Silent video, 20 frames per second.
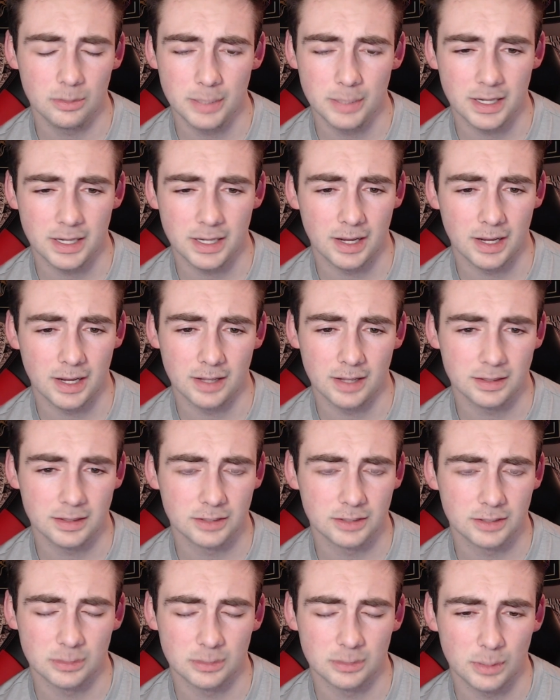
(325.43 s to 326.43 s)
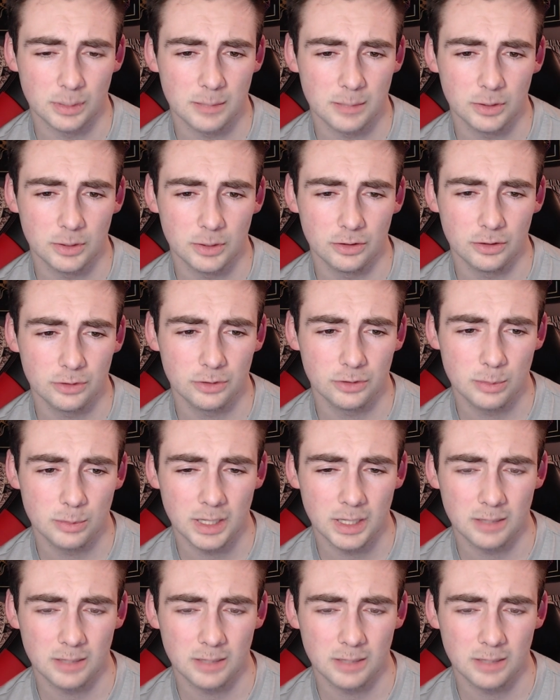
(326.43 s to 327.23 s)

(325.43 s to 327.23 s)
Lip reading: I think some of them are a little too big.